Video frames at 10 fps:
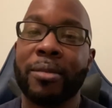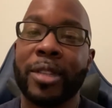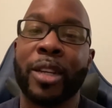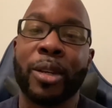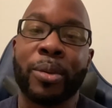you
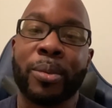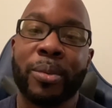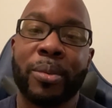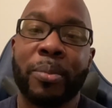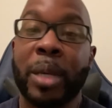know,
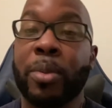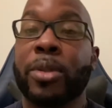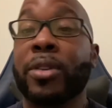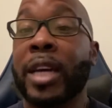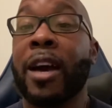people
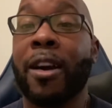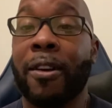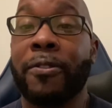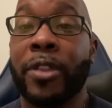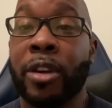still
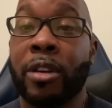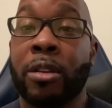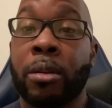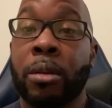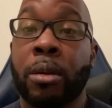have their
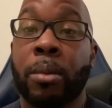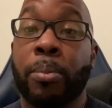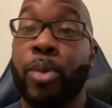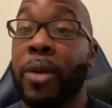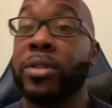
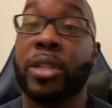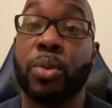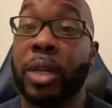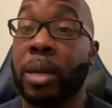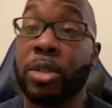preferences when
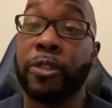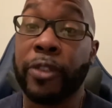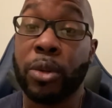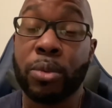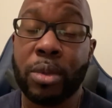it comes to
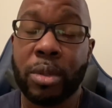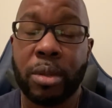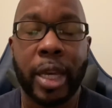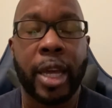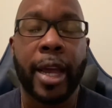phones,
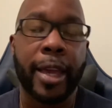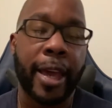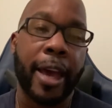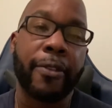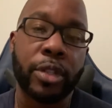and I
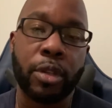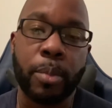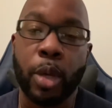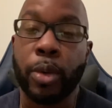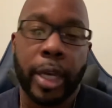have to be
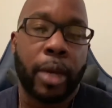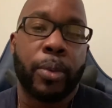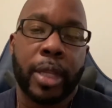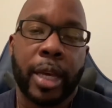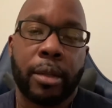okay with
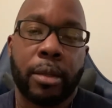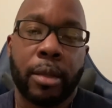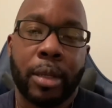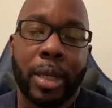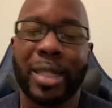that.
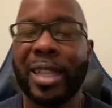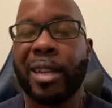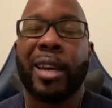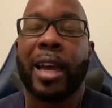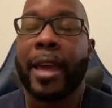It's not
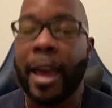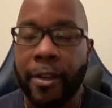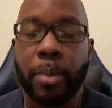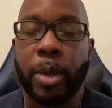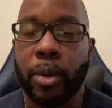that I have to
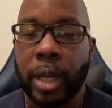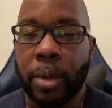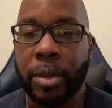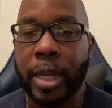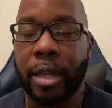be okay
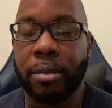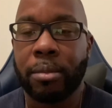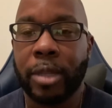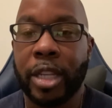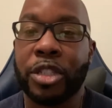with that.
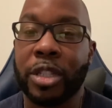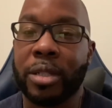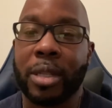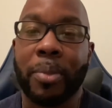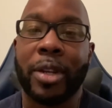It's just
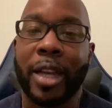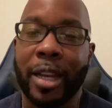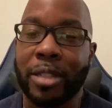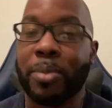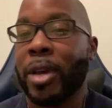something that I
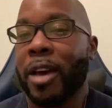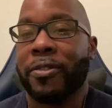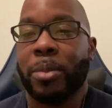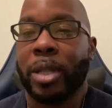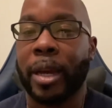just have to
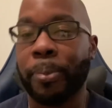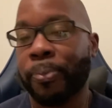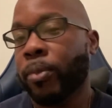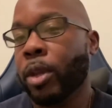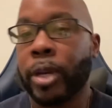be like,
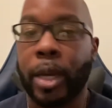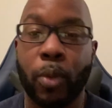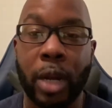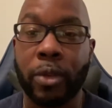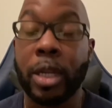okay,
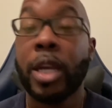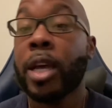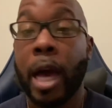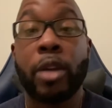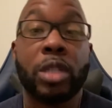whatever.
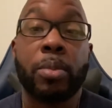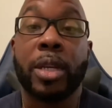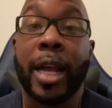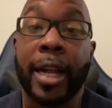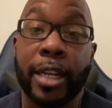I used to be
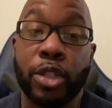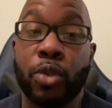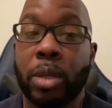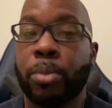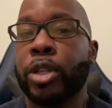that guy too,
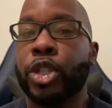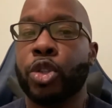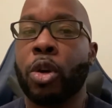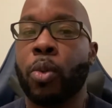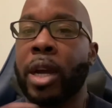so I'm pretty
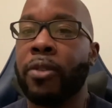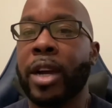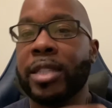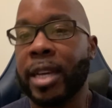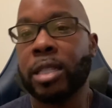sure whenever I
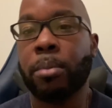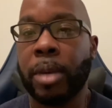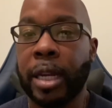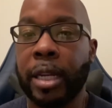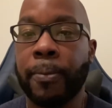text
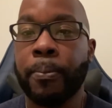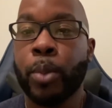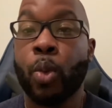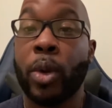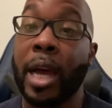somebody,
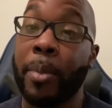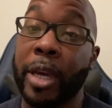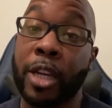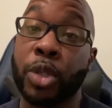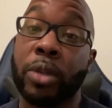when I had my
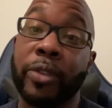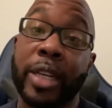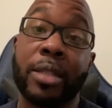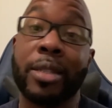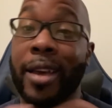Android devices
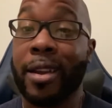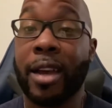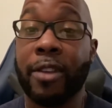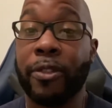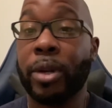and they had an
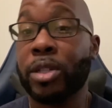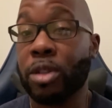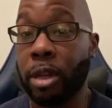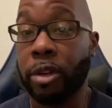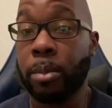iPhone, they saw
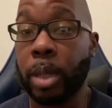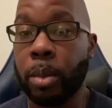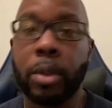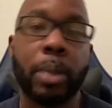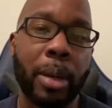the green
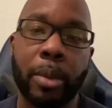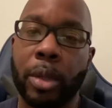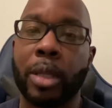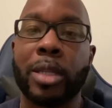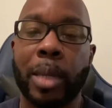bubble, they probably thought
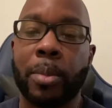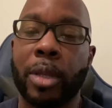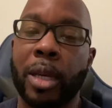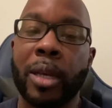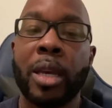the same
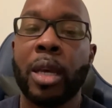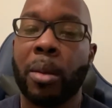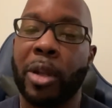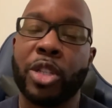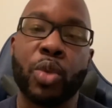thing. But
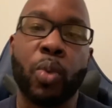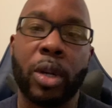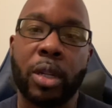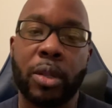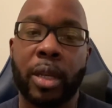that's just one of
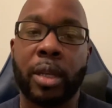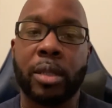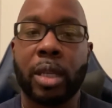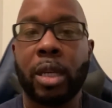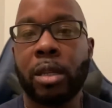the things,
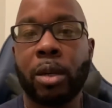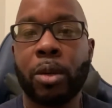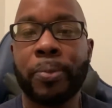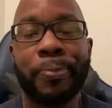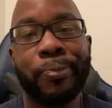like, you know,
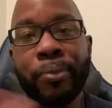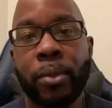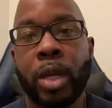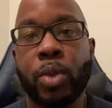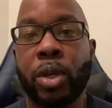
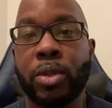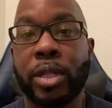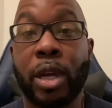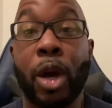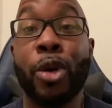it's one of those things
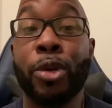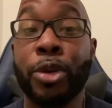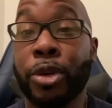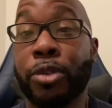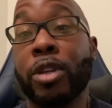like, oh, you're
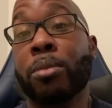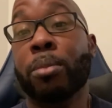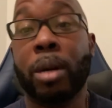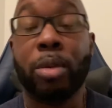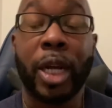a green
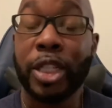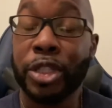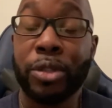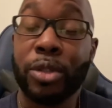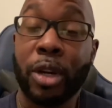bubble, I
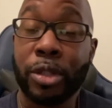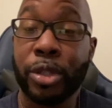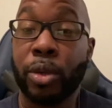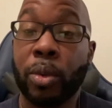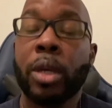shouldn't talk to
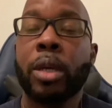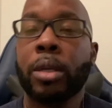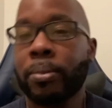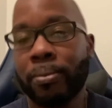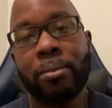you.
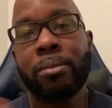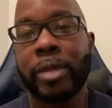That's